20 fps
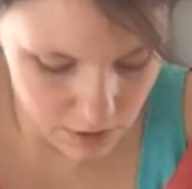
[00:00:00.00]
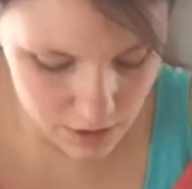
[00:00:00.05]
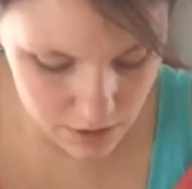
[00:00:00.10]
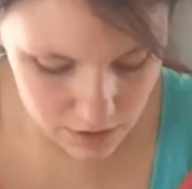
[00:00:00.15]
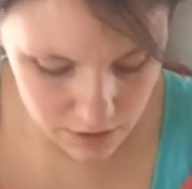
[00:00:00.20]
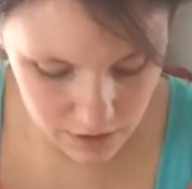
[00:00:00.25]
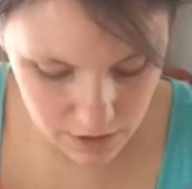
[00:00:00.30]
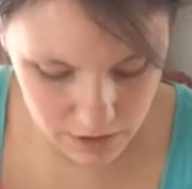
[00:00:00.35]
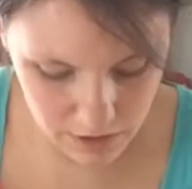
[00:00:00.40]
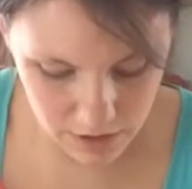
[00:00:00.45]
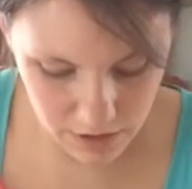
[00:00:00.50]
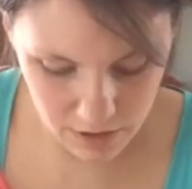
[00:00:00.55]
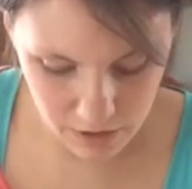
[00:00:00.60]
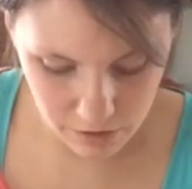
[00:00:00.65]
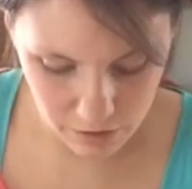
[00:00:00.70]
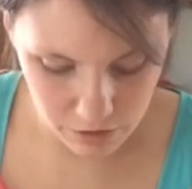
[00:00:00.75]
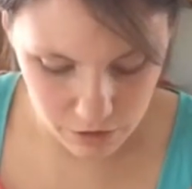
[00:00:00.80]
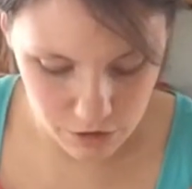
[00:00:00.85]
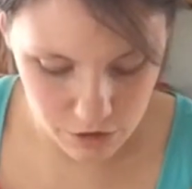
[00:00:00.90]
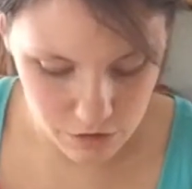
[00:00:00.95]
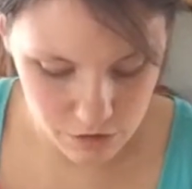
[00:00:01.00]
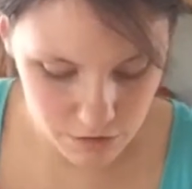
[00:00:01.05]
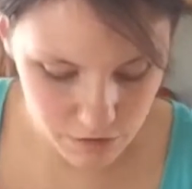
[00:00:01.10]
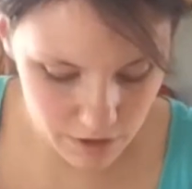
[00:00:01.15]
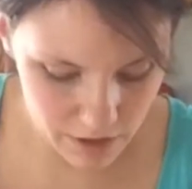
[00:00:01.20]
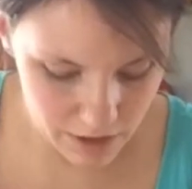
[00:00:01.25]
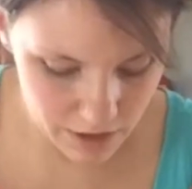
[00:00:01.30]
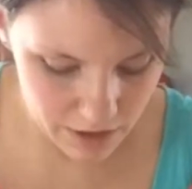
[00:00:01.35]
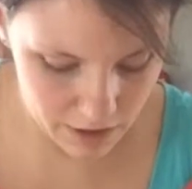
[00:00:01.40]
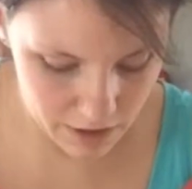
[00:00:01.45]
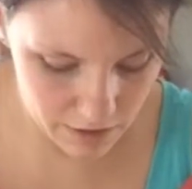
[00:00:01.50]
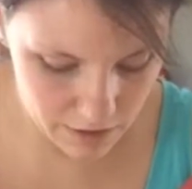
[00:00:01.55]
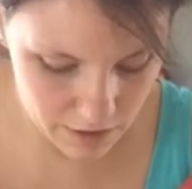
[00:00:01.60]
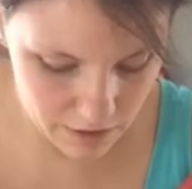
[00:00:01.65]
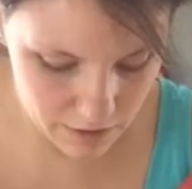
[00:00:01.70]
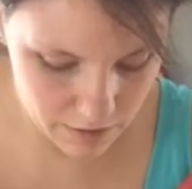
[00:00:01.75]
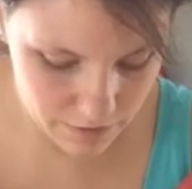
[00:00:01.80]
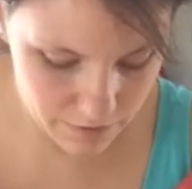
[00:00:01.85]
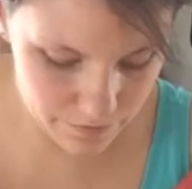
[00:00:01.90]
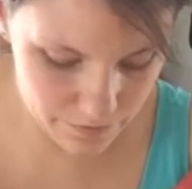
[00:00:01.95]
and then I will
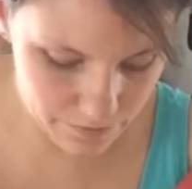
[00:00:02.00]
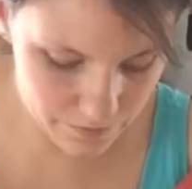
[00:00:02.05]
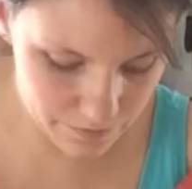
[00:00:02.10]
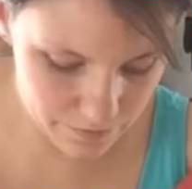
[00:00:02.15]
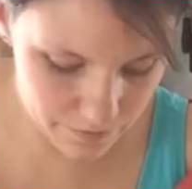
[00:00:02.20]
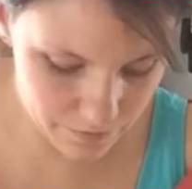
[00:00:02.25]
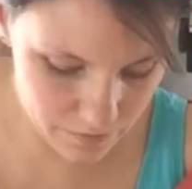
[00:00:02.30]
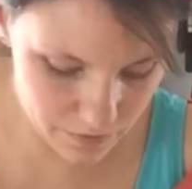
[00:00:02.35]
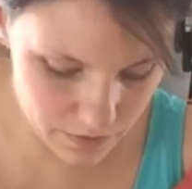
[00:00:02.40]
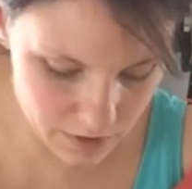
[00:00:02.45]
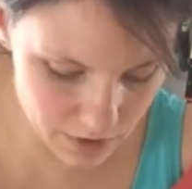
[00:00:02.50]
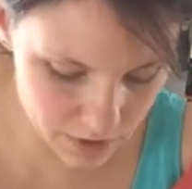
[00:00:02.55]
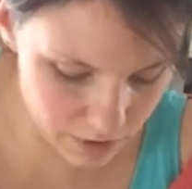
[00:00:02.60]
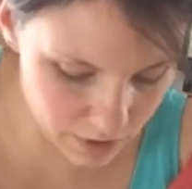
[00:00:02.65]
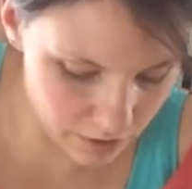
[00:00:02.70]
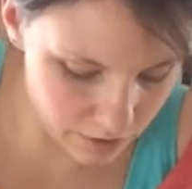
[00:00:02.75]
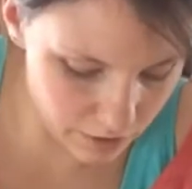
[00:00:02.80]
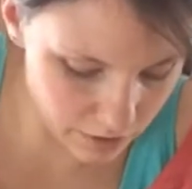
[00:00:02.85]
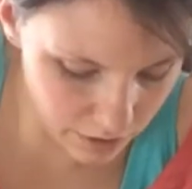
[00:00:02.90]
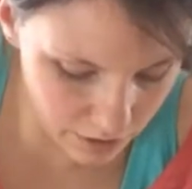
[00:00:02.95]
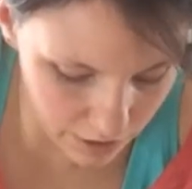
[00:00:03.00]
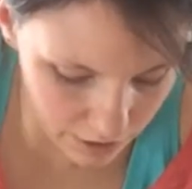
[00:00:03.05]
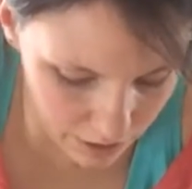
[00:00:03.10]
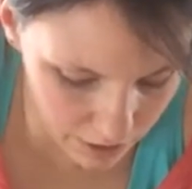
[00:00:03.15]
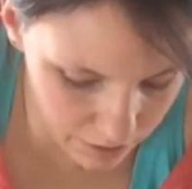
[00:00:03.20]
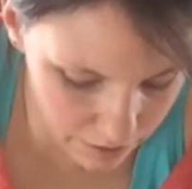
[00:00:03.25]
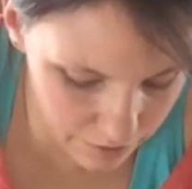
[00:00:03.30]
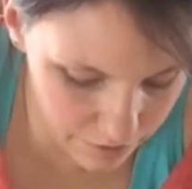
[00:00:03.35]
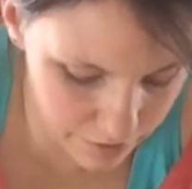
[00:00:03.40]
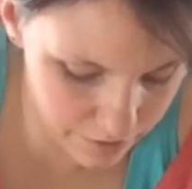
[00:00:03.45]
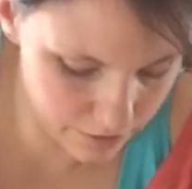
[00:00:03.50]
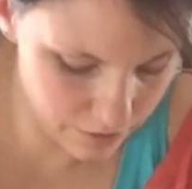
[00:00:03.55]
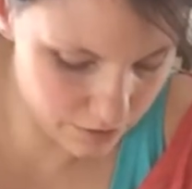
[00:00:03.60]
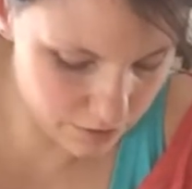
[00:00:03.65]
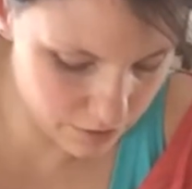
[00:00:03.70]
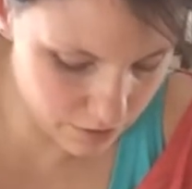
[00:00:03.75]
shred the other half.